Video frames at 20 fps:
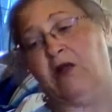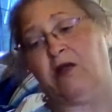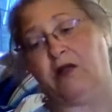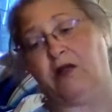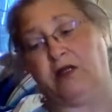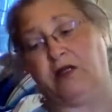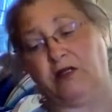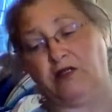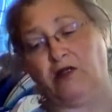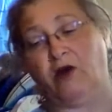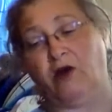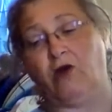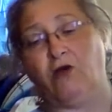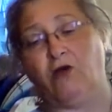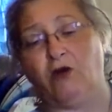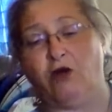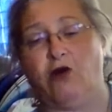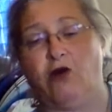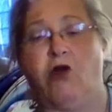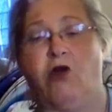This is all
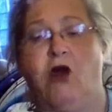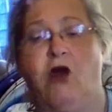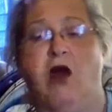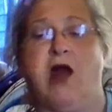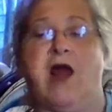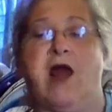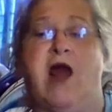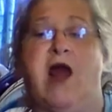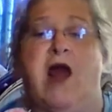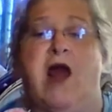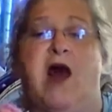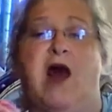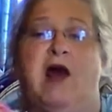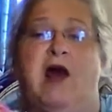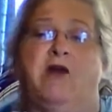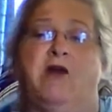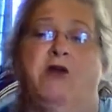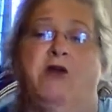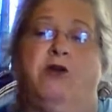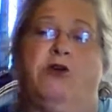yarn I
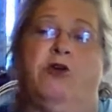had.